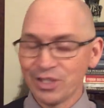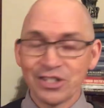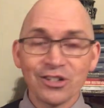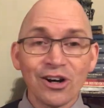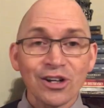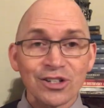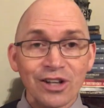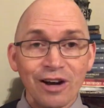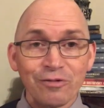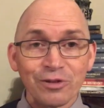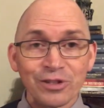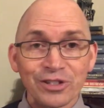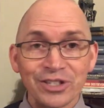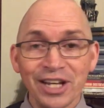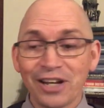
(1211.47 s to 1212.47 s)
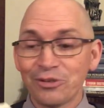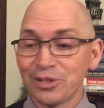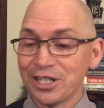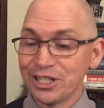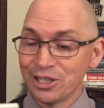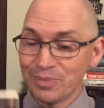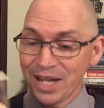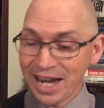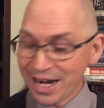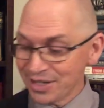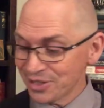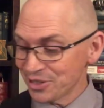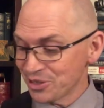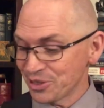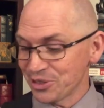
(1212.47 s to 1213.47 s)
It starts off with the Shadow Kingdom,
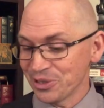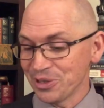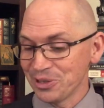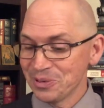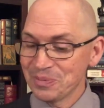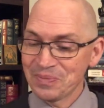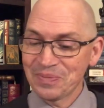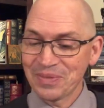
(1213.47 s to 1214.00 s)
as it should.